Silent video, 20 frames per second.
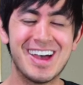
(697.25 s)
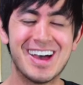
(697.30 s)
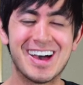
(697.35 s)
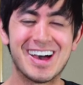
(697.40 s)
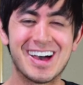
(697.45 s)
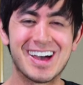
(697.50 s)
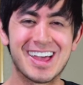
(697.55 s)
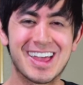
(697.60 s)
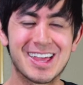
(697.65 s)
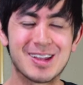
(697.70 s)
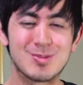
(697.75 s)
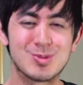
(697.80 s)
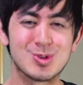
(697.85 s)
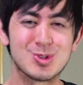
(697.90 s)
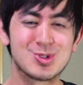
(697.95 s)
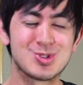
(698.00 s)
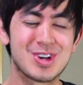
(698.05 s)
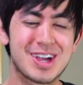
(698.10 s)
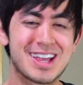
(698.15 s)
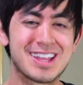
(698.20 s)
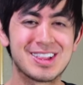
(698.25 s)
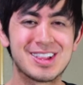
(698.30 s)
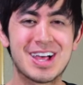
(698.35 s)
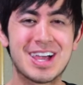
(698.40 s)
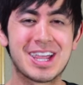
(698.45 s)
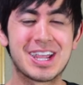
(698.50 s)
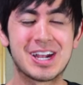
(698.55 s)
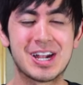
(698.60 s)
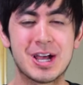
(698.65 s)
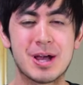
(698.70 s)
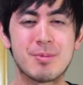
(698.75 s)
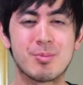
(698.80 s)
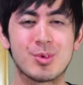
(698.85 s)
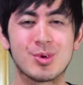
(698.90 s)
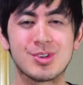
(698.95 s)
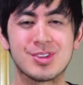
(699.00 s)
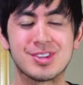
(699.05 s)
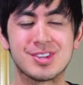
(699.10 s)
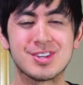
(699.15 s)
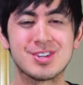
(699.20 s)
uh, and we'll try and like it up
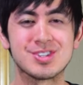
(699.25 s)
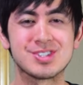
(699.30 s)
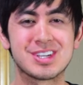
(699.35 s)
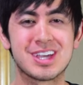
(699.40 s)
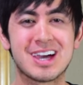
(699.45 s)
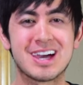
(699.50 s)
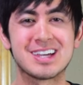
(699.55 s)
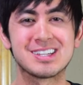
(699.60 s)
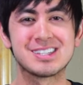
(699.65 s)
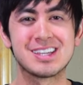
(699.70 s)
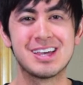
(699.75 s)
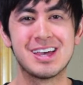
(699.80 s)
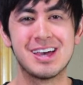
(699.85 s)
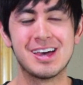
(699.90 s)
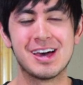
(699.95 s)
more than those guys.